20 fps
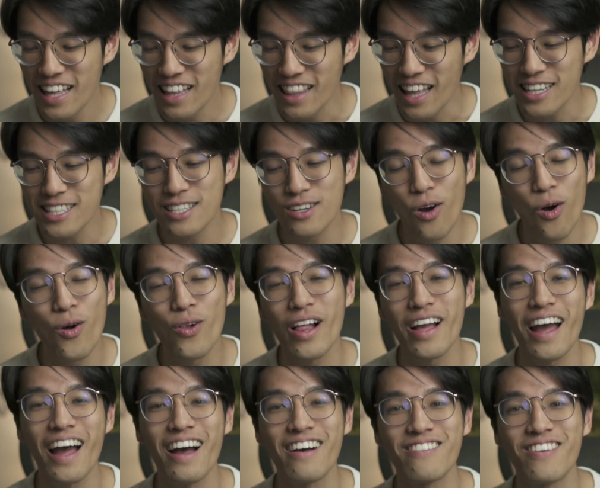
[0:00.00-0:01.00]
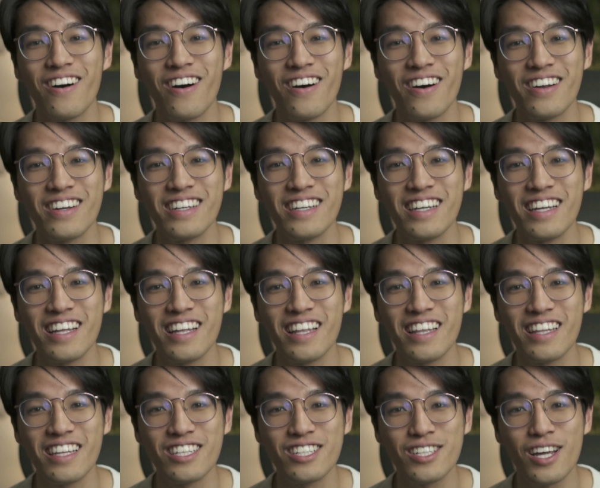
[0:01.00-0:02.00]
That's all I have on
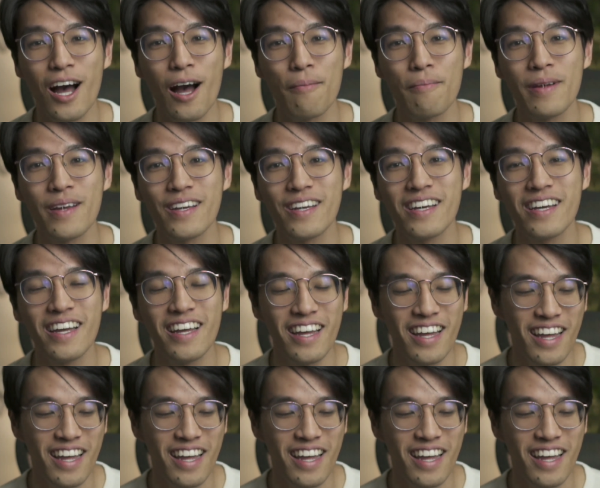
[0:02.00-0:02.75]
this topic.